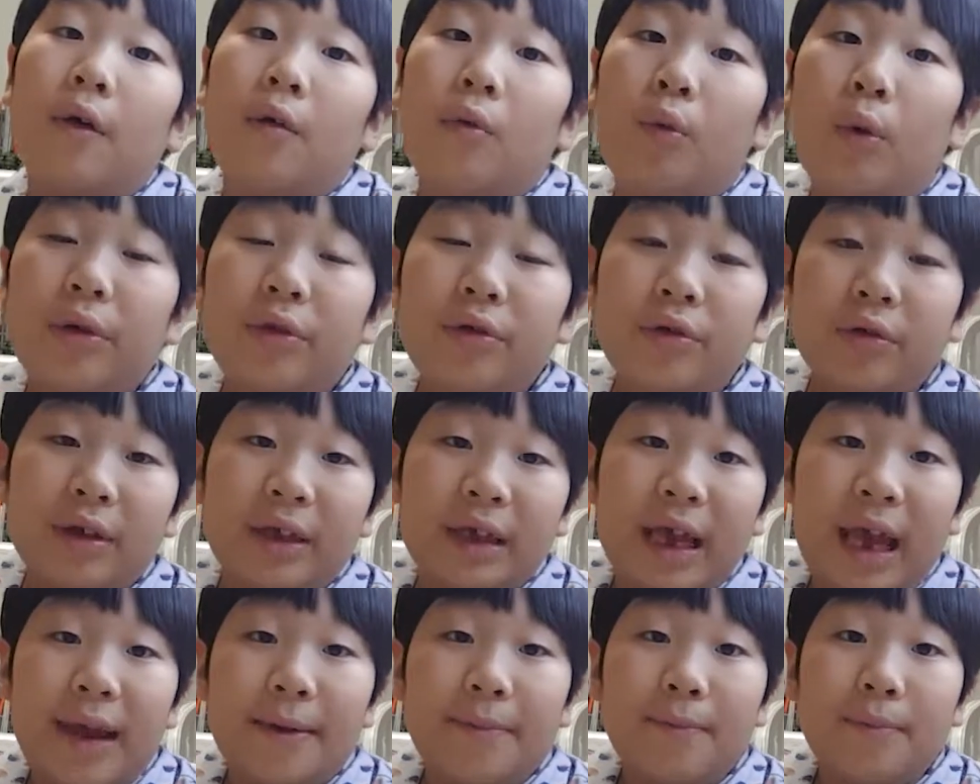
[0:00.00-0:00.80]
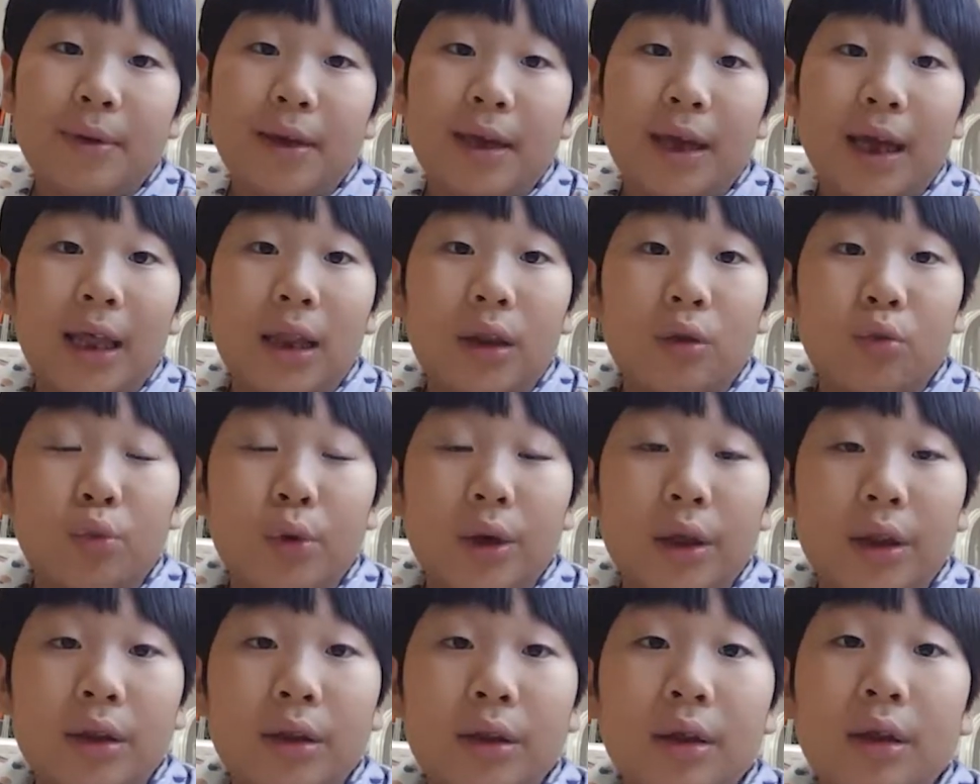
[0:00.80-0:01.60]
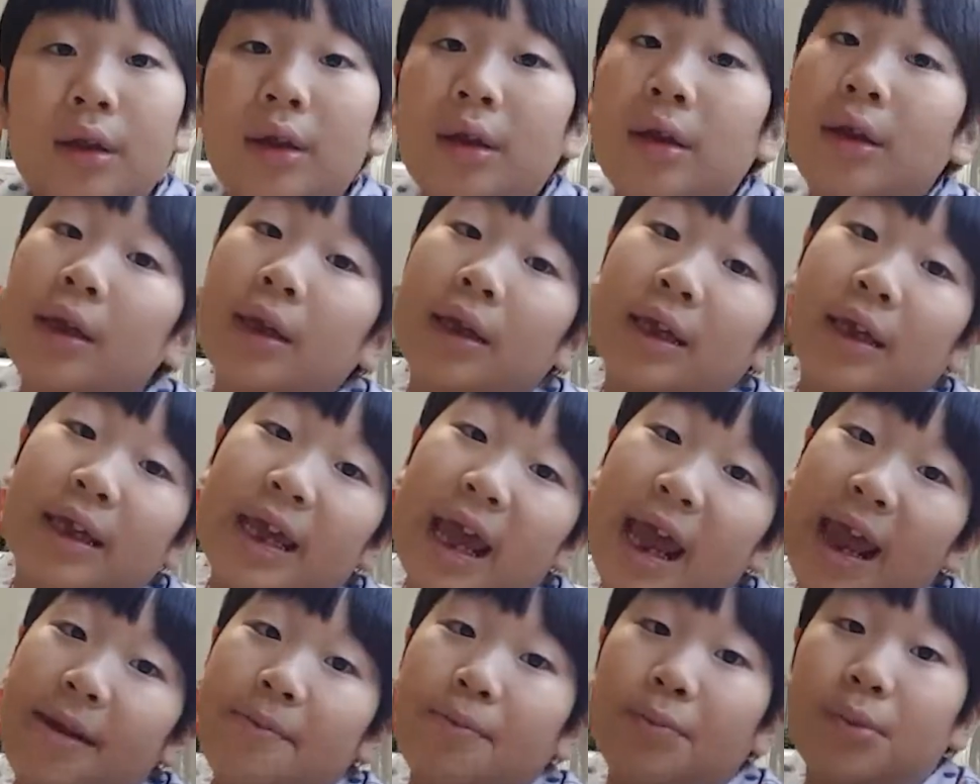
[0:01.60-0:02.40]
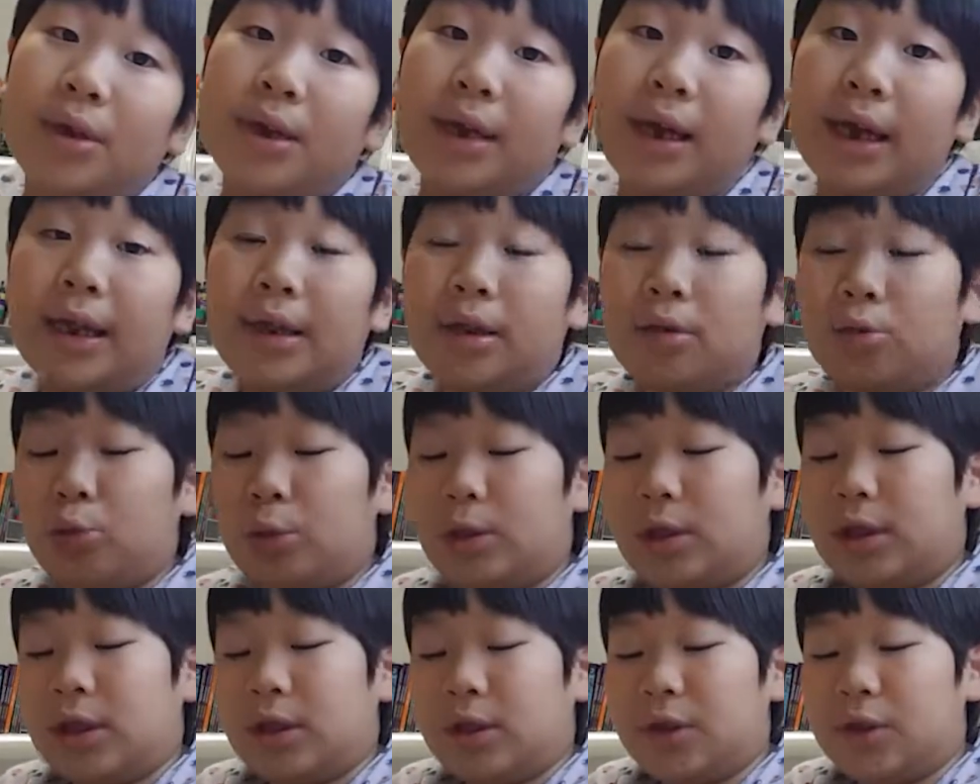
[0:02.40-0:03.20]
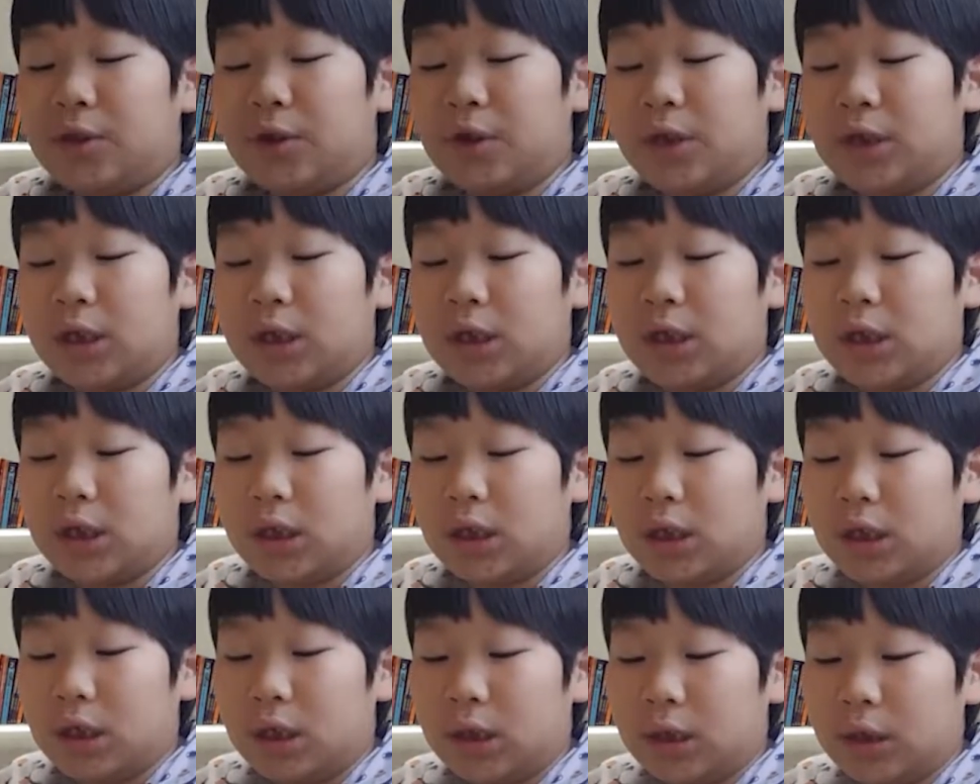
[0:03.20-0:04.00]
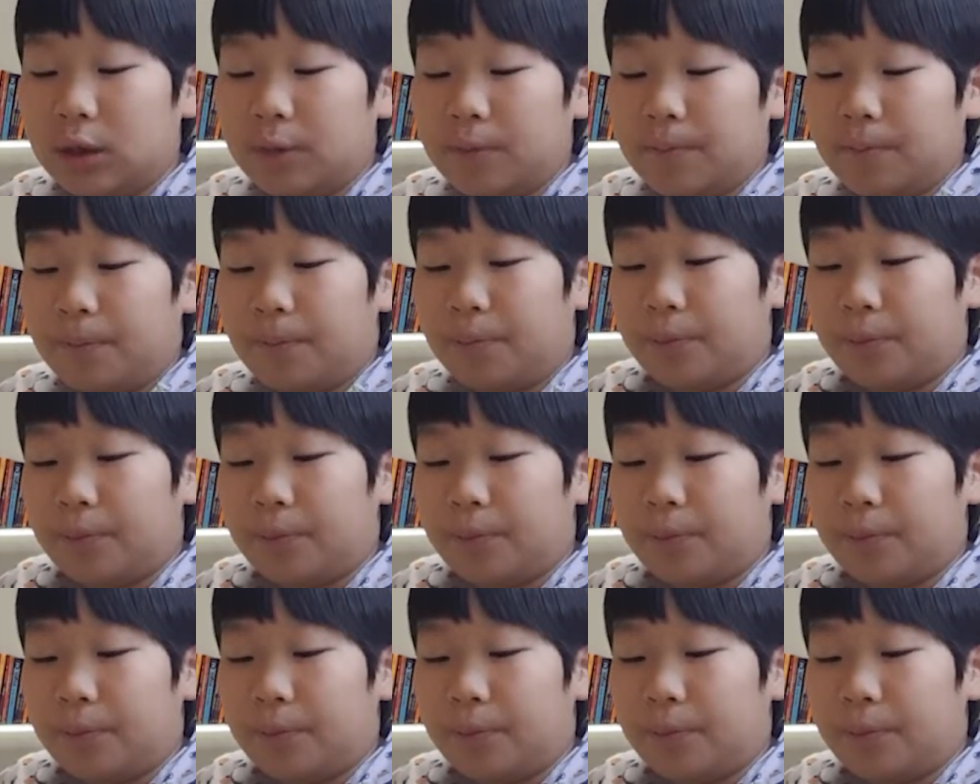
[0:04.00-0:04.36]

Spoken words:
What do game begins with? Game begins with D.